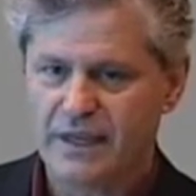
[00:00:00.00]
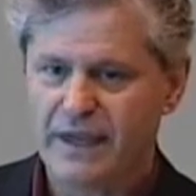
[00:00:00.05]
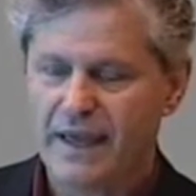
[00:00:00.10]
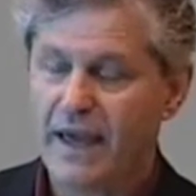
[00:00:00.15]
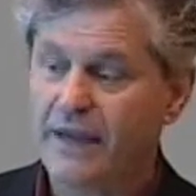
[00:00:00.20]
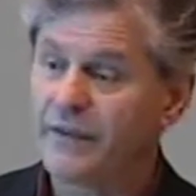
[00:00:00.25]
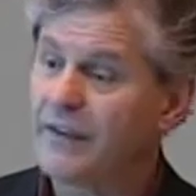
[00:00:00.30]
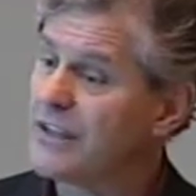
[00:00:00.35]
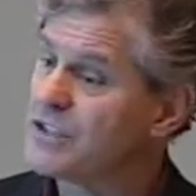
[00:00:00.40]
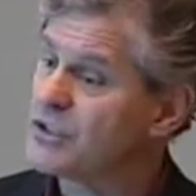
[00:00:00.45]

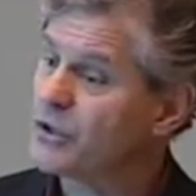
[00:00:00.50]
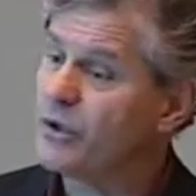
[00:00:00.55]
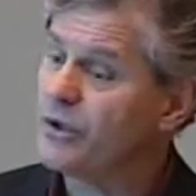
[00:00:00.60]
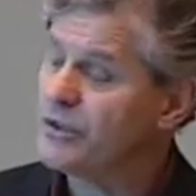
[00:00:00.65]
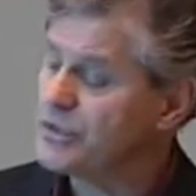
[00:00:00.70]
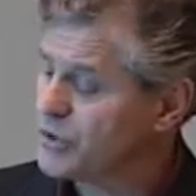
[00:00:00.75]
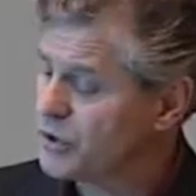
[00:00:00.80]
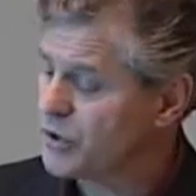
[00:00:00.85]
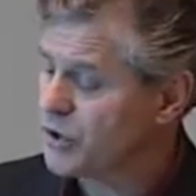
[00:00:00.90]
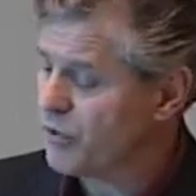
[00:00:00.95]
And that's
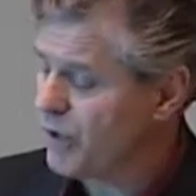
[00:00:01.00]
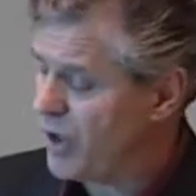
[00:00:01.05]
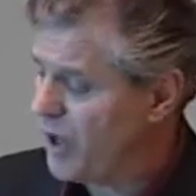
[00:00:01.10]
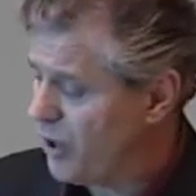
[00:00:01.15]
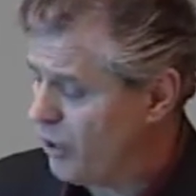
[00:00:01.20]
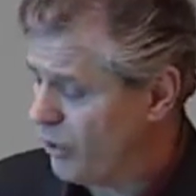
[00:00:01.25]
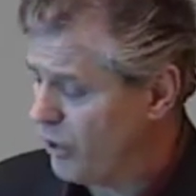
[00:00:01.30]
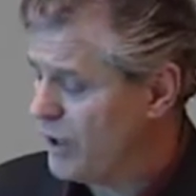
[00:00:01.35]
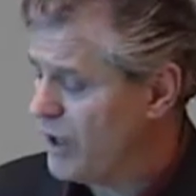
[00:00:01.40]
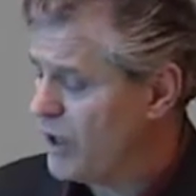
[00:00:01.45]
going to
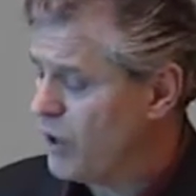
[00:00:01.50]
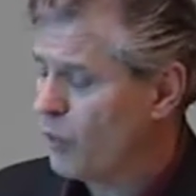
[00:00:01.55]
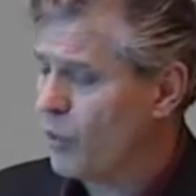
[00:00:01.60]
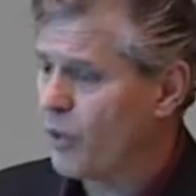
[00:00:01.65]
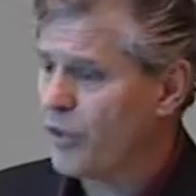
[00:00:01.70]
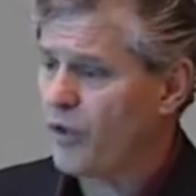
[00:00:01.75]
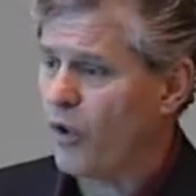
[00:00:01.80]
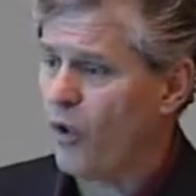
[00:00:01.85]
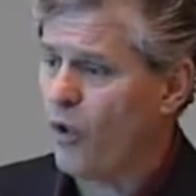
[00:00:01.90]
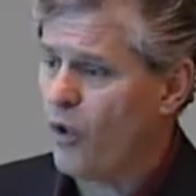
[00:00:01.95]
grow
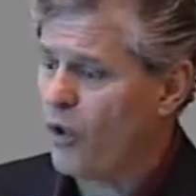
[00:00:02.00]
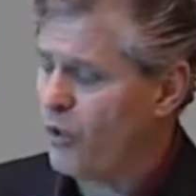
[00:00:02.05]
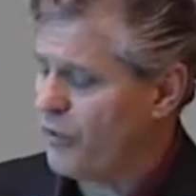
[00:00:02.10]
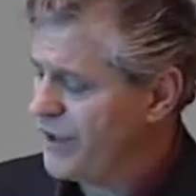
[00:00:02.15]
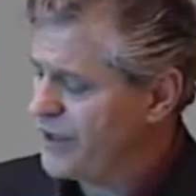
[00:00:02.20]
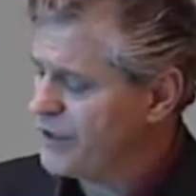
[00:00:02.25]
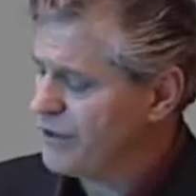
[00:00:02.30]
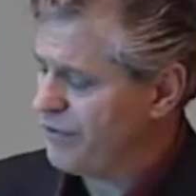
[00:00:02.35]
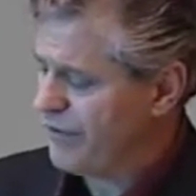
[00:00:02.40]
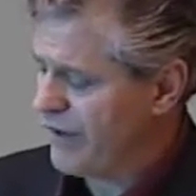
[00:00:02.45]
with all the
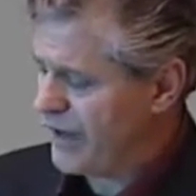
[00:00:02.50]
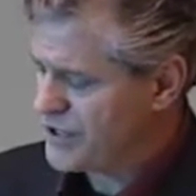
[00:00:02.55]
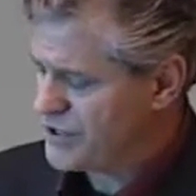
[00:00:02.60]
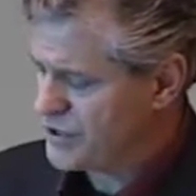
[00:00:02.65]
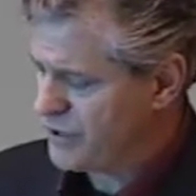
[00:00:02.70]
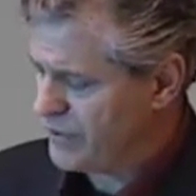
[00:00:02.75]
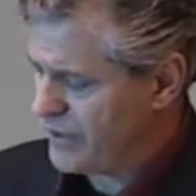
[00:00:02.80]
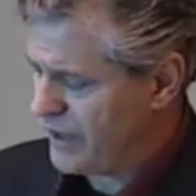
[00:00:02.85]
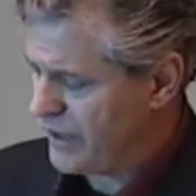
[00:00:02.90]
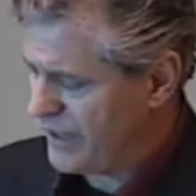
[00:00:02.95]

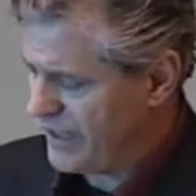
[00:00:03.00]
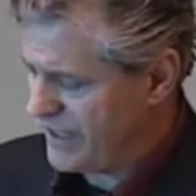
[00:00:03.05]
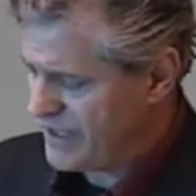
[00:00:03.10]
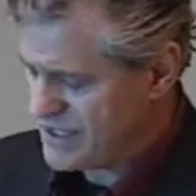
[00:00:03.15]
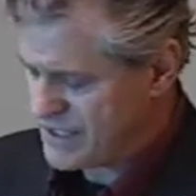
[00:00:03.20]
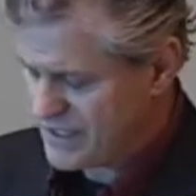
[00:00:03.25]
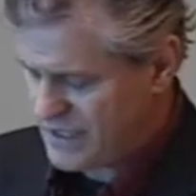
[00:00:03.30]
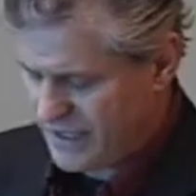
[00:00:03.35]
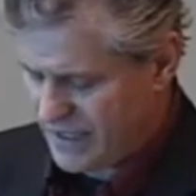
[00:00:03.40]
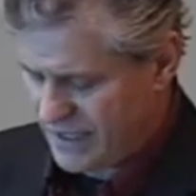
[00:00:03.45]
innovation that
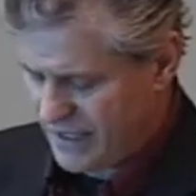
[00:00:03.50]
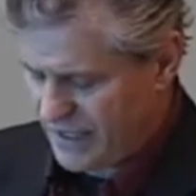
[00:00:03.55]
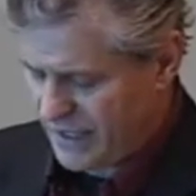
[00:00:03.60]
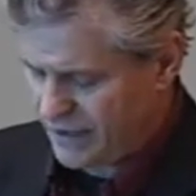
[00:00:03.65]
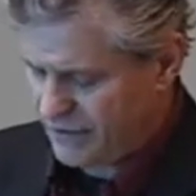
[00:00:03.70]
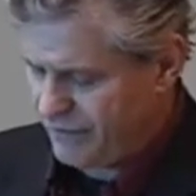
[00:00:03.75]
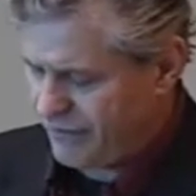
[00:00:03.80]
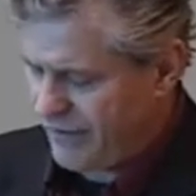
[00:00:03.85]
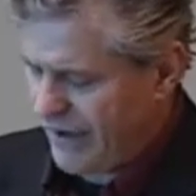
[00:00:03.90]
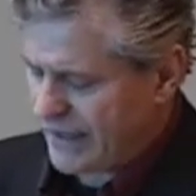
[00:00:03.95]
is,
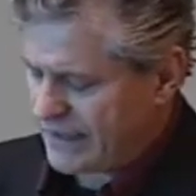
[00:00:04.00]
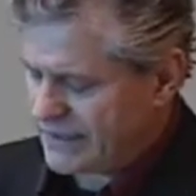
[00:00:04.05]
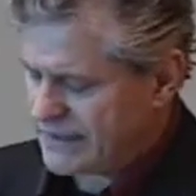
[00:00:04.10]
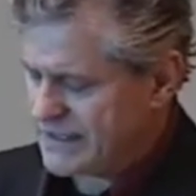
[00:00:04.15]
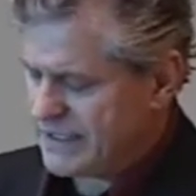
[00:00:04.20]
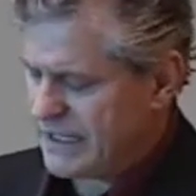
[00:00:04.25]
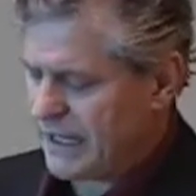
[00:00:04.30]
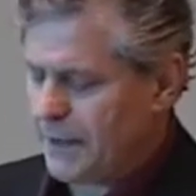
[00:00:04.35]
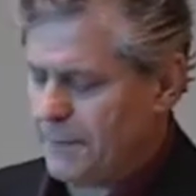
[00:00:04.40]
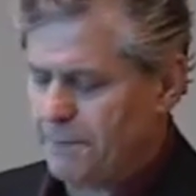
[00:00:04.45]
in
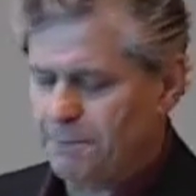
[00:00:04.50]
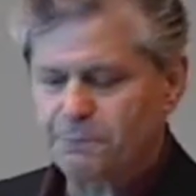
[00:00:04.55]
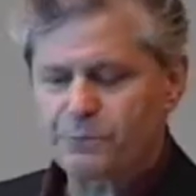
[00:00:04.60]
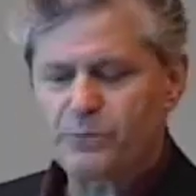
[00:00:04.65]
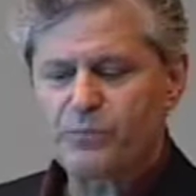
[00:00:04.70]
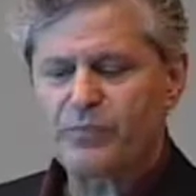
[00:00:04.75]
fact, um,